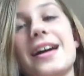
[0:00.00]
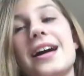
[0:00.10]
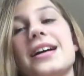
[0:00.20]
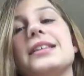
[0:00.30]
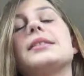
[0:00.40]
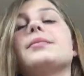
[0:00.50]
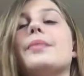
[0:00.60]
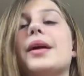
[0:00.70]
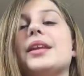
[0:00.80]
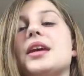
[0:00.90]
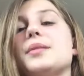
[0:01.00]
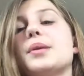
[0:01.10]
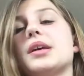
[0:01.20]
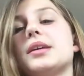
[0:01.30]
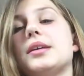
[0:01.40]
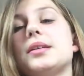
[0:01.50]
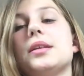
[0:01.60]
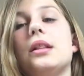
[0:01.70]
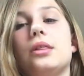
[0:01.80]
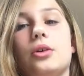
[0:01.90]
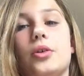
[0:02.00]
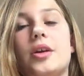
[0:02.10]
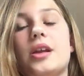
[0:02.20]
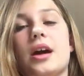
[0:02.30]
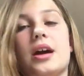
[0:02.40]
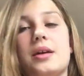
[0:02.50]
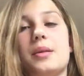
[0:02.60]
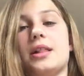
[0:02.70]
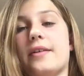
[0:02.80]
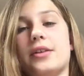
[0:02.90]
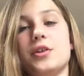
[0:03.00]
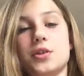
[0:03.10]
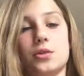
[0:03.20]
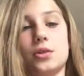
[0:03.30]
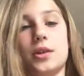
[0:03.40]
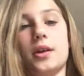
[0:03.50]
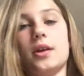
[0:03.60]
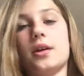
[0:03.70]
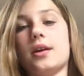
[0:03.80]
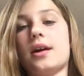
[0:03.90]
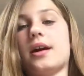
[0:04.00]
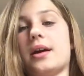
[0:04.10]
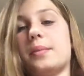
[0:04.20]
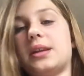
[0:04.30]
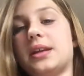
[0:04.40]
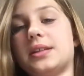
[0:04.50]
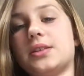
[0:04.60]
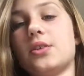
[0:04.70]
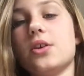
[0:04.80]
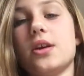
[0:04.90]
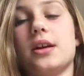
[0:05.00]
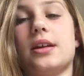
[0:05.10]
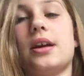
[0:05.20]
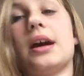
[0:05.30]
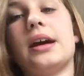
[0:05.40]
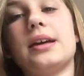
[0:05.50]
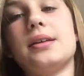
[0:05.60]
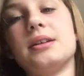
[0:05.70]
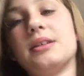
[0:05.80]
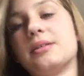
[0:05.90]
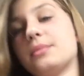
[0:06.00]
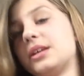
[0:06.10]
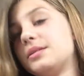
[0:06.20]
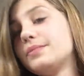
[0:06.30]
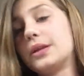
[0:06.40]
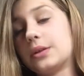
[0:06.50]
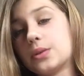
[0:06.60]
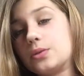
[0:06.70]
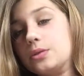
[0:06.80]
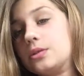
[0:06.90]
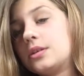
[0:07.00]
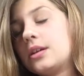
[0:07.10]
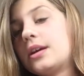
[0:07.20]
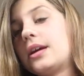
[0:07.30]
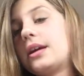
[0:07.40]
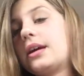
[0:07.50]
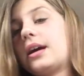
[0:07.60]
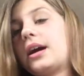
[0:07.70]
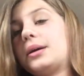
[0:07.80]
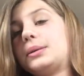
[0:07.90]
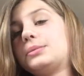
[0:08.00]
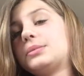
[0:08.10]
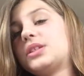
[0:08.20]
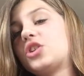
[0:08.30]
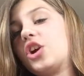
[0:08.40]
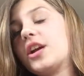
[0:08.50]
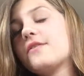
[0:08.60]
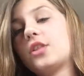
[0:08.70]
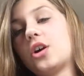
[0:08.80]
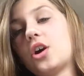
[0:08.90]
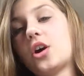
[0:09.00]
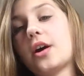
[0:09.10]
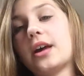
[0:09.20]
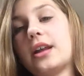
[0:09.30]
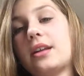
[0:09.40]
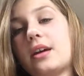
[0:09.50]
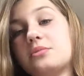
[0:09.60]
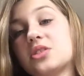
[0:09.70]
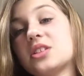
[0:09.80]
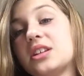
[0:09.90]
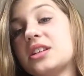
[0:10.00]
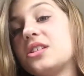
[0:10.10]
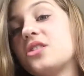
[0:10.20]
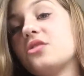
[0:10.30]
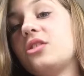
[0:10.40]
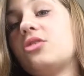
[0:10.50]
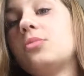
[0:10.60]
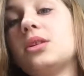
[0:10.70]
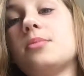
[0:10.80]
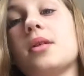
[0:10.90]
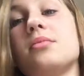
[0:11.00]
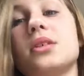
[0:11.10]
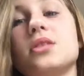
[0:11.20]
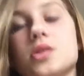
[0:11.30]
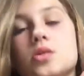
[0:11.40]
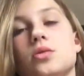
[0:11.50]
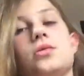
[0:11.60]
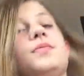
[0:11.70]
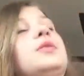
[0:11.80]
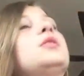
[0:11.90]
guys, my name is Lauren. I am 11 years old. I'm a dancer and I am in middle school. I am starting a vlog and I'm just going to tell you a little bit about middle school.